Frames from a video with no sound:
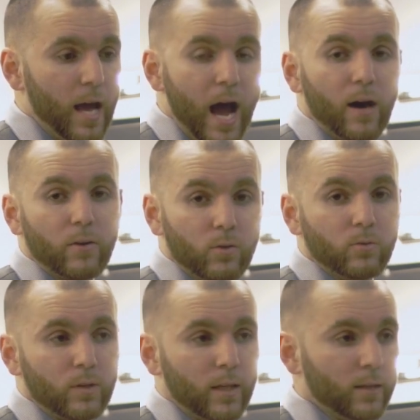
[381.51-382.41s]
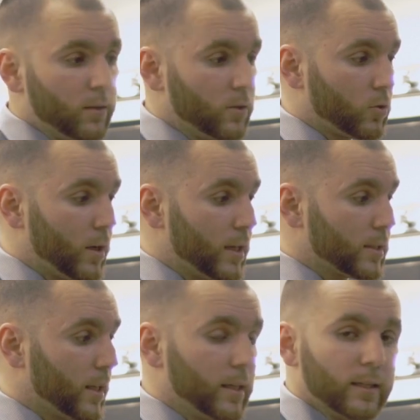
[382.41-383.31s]
how you can
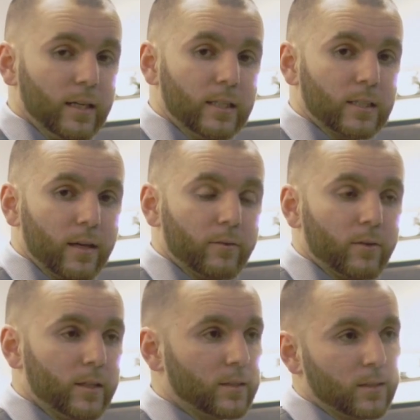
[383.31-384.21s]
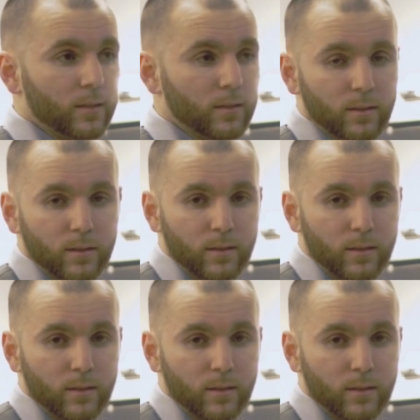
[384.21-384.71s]
translate each lever into